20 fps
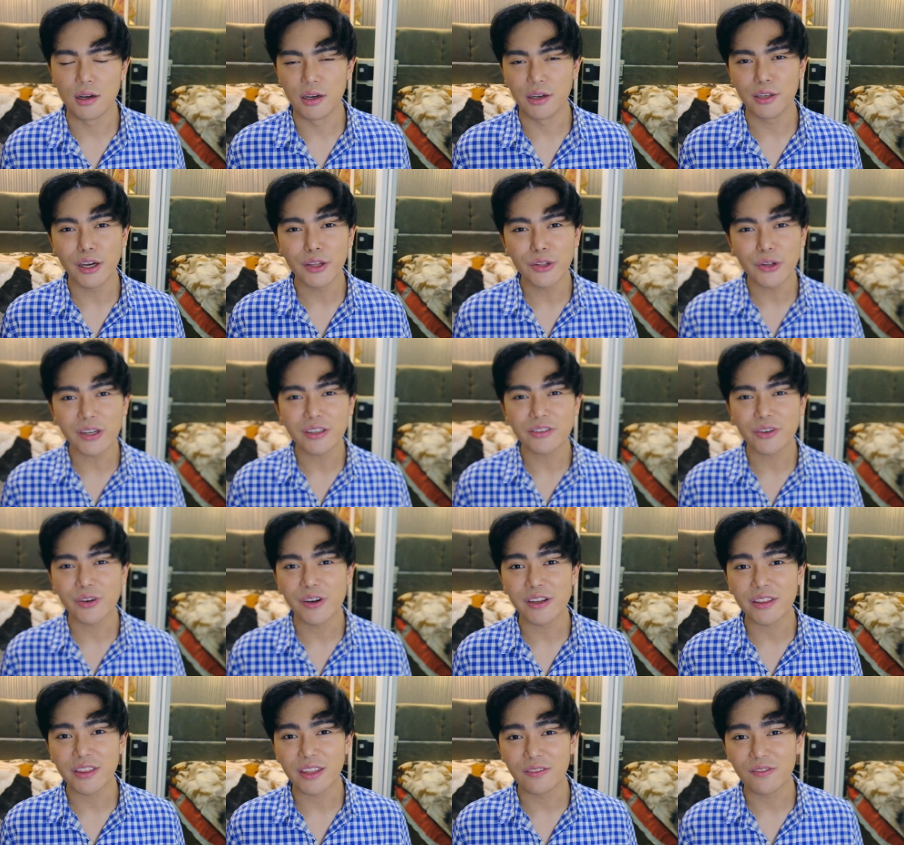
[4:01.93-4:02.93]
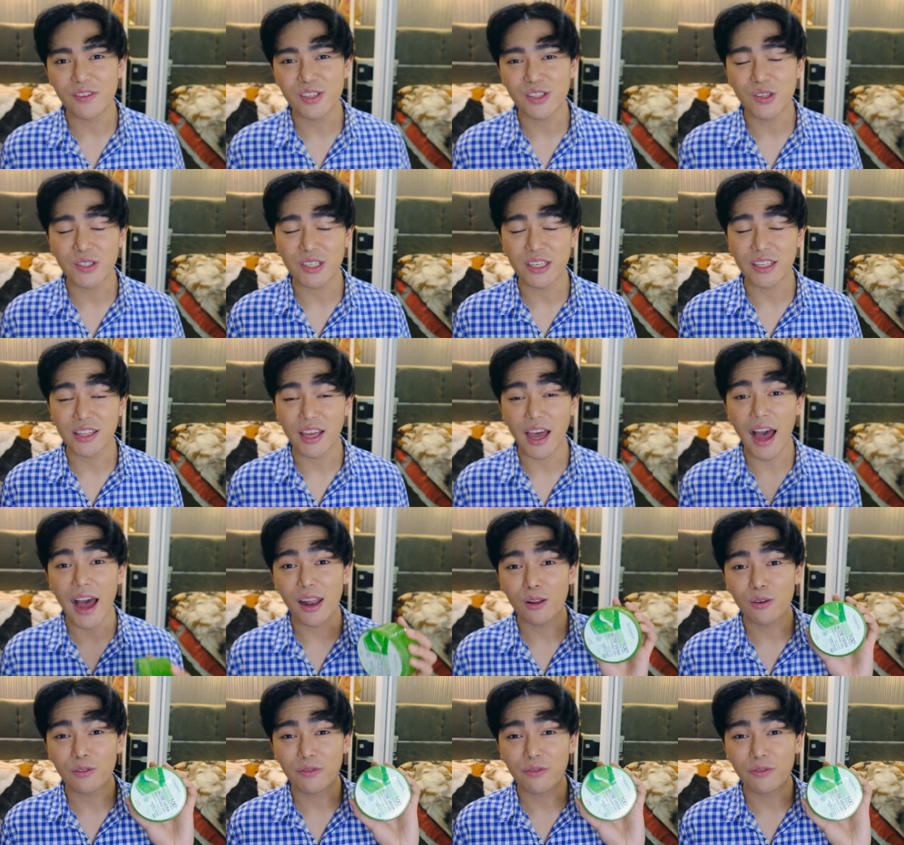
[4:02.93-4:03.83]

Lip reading: Another alternative is using the aloe